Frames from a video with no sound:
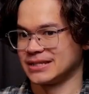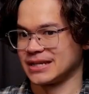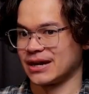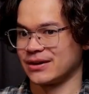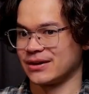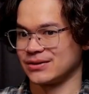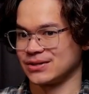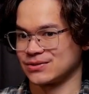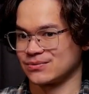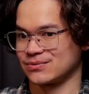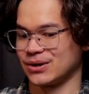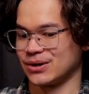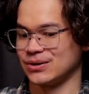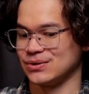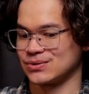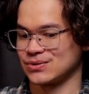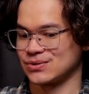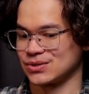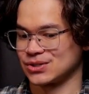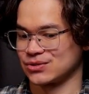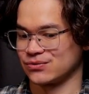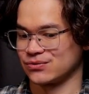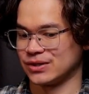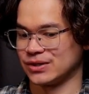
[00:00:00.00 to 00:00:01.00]
it down as well, you
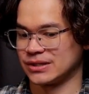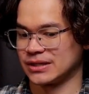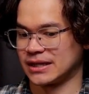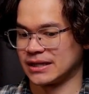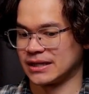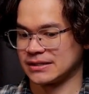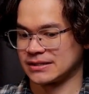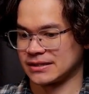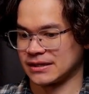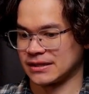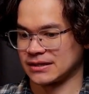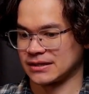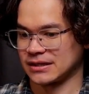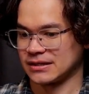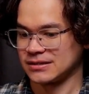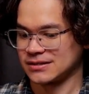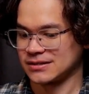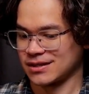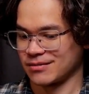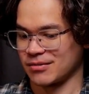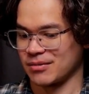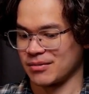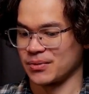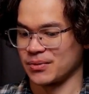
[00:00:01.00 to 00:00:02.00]
start to realize
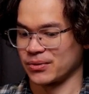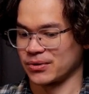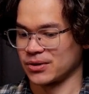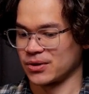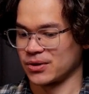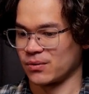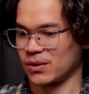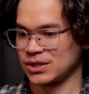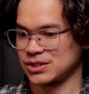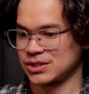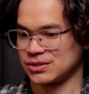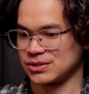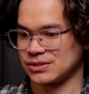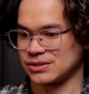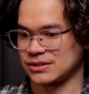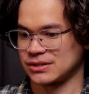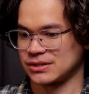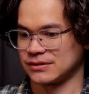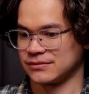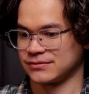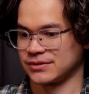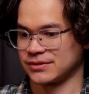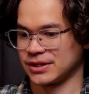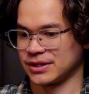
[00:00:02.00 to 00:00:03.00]
some important
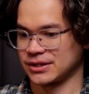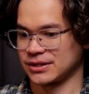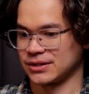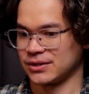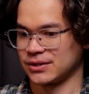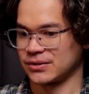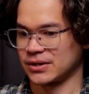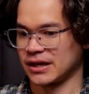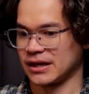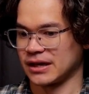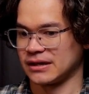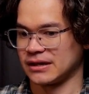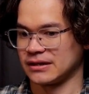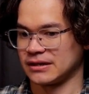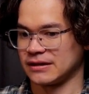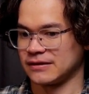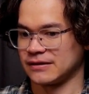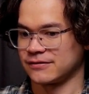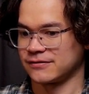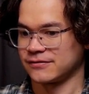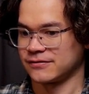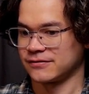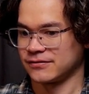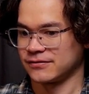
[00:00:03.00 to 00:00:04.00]
questions of okay,
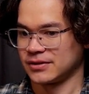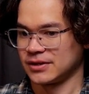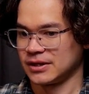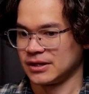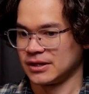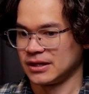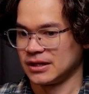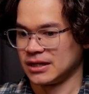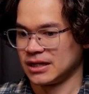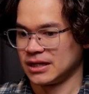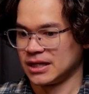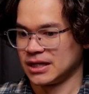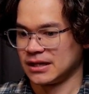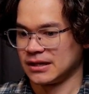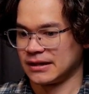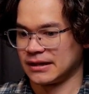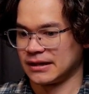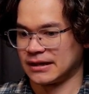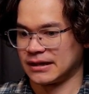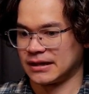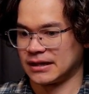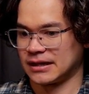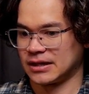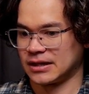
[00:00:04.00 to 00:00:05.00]
if
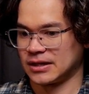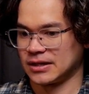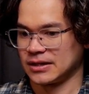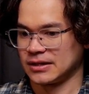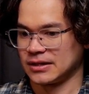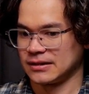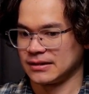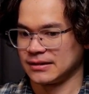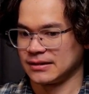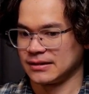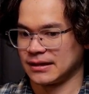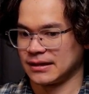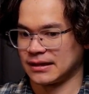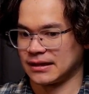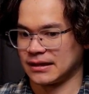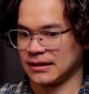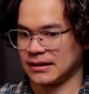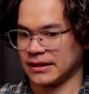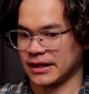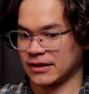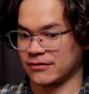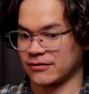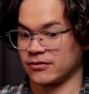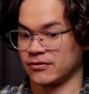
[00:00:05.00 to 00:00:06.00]

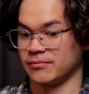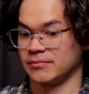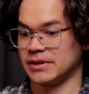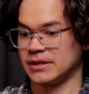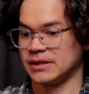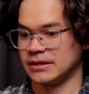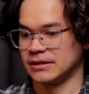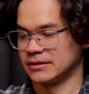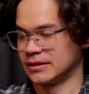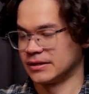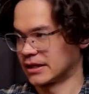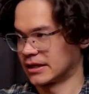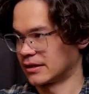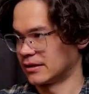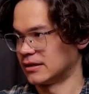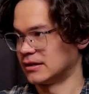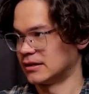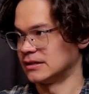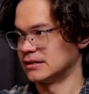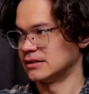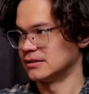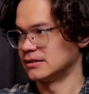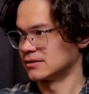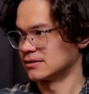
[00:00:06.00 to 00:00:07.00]
like for me, like
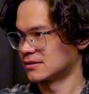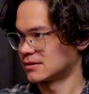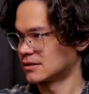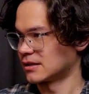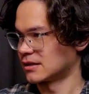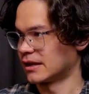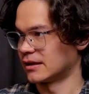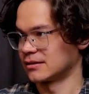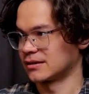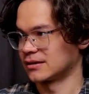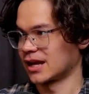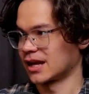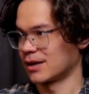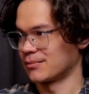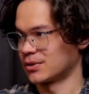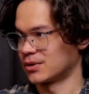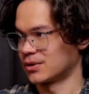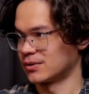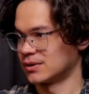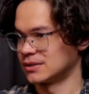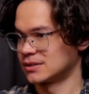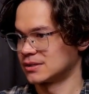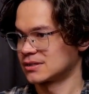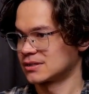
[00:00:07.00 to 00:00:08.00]
in yeast and
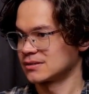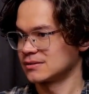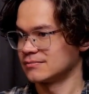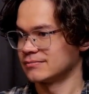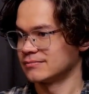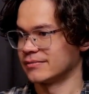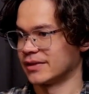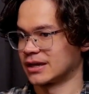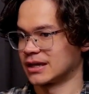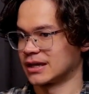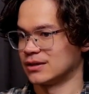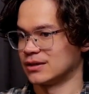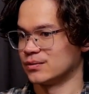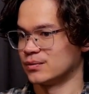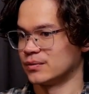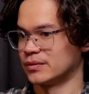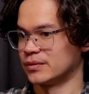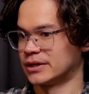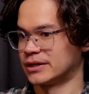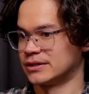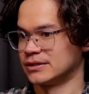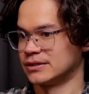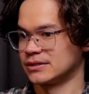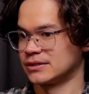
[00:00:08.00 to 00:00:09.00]
cannabinoids, like it
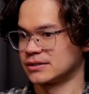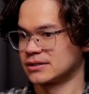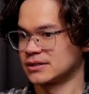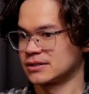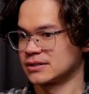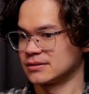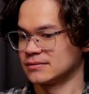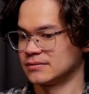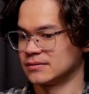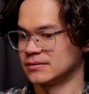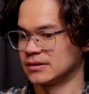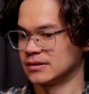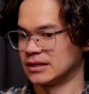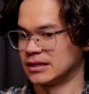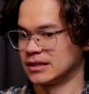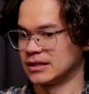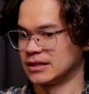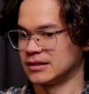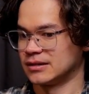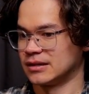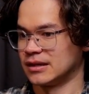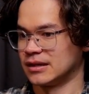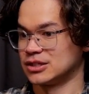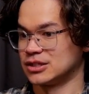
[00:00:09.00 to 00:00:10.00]
was
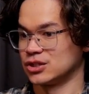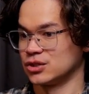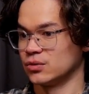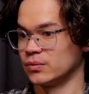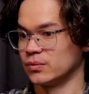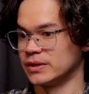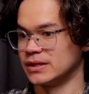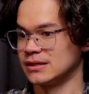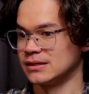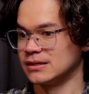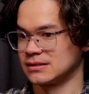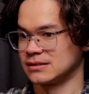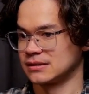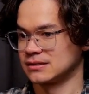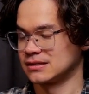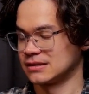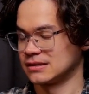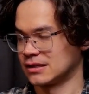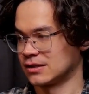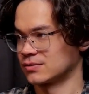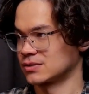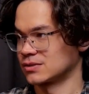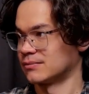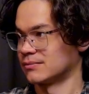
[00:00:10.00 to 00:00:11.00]
until we
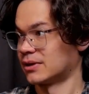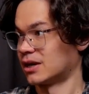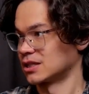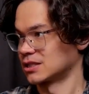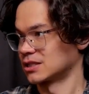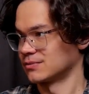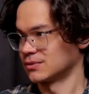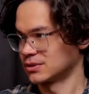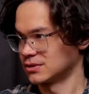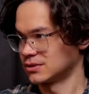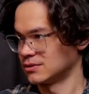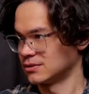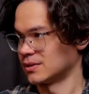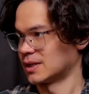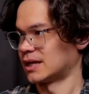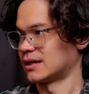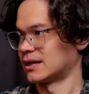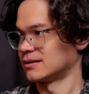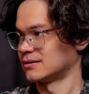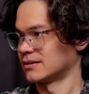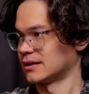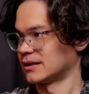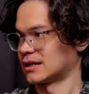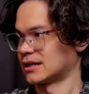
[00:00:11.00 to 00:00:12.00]
existed, it was impossible to do
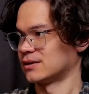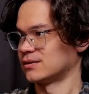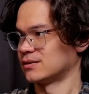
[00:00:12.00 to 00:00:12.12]
that. Like,